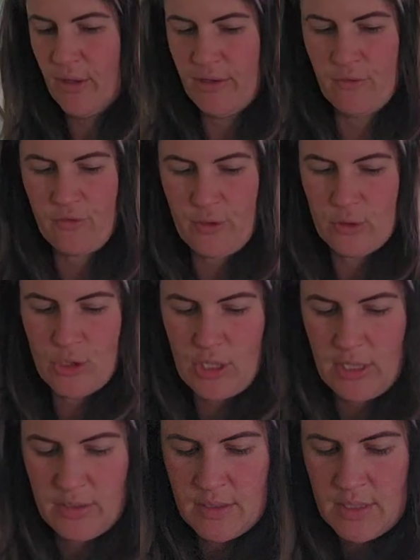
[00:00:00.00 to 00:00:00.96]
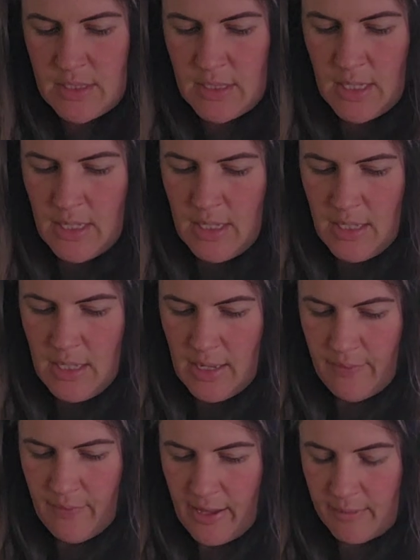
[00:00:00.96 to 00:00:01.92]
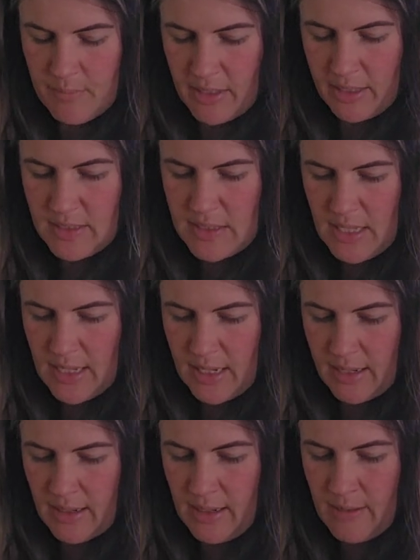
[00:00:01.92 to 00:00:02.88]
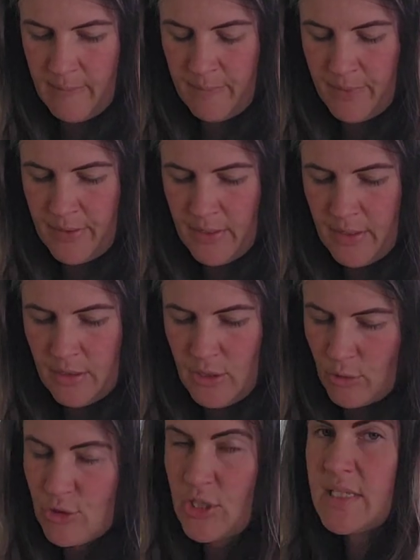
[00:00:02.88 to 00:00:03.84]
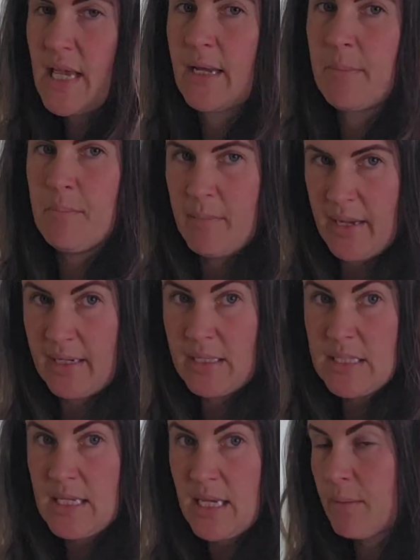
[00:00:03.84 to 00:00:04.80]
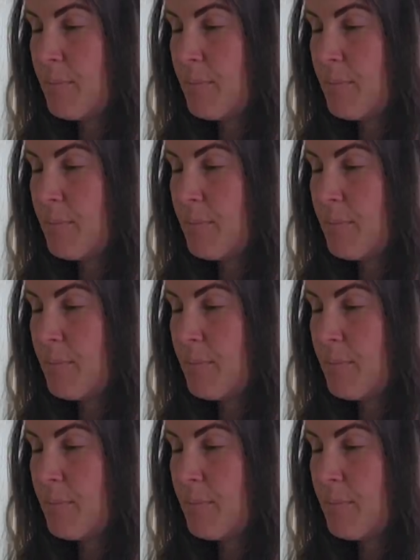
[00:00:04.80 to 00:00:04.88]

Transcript: infusions and like mixing, just like mixing